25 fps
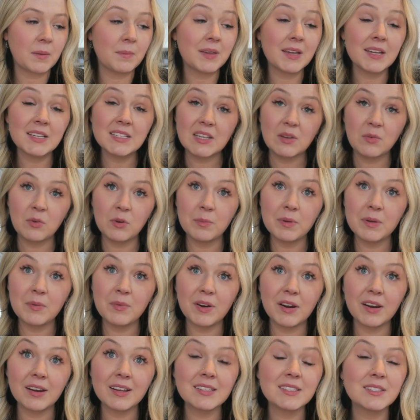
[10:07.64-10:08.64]
because I will be
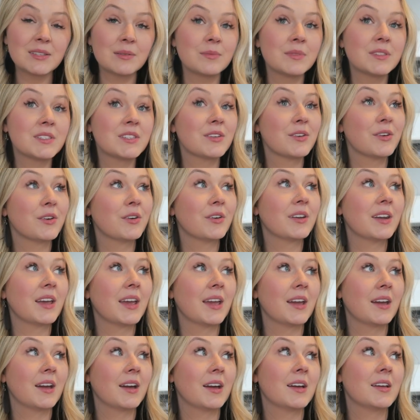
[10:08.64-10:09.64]
wearing a
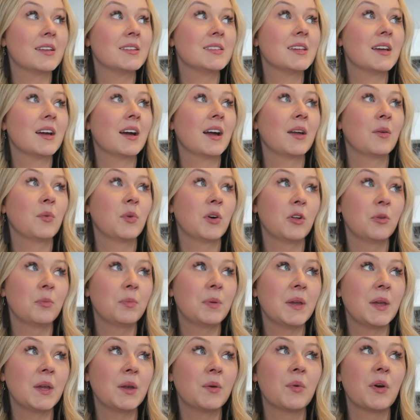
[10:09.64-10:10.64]
swimsuit and I will
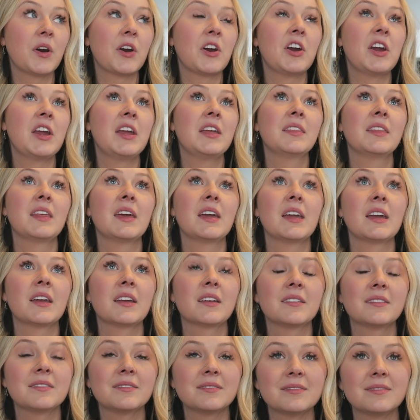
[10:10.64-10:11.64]
be wearing, like,
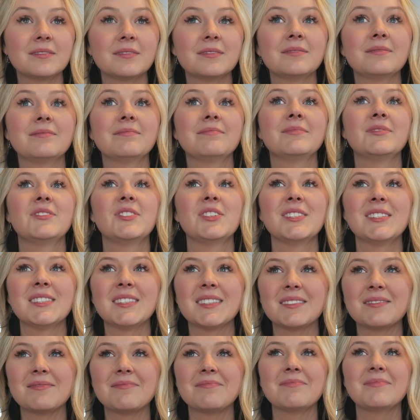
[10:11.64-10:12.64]
just,
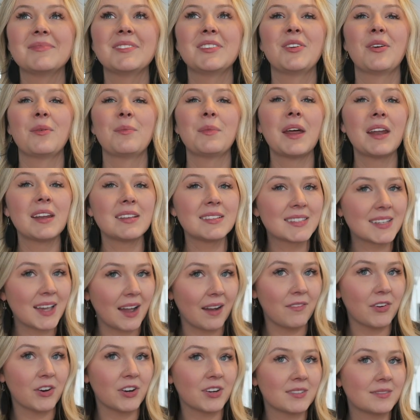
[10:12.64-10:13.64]
you know, I'm not as
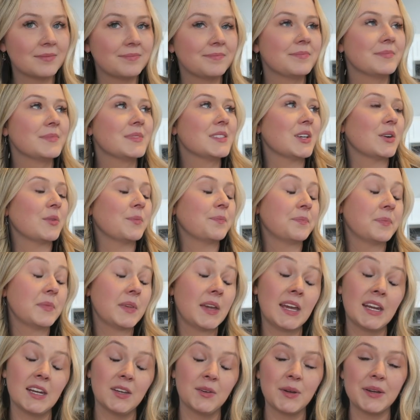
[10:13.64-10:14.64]
covered. So
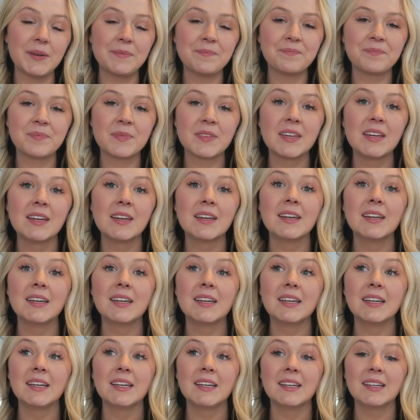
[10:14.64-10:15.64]
anyway,
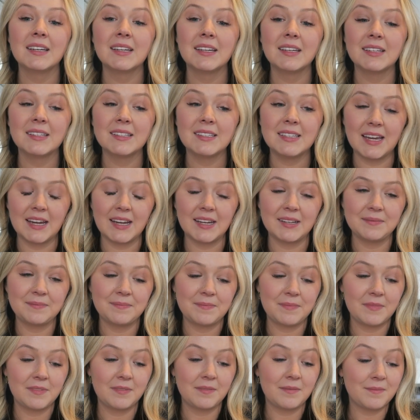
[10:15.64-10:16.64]
yeah,
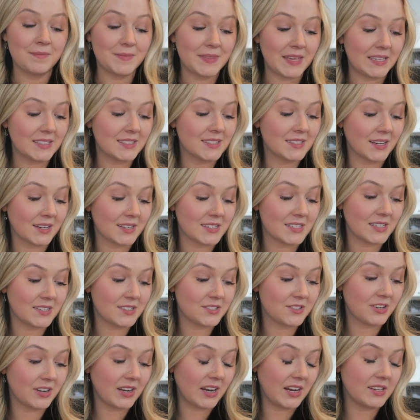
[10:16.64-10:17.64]
that sucked
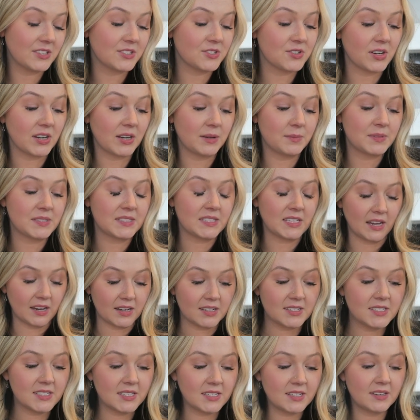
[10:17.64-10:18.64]
yesterday, straight up
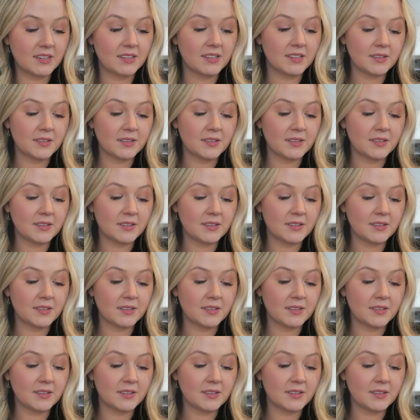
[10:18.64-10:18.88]
sucked.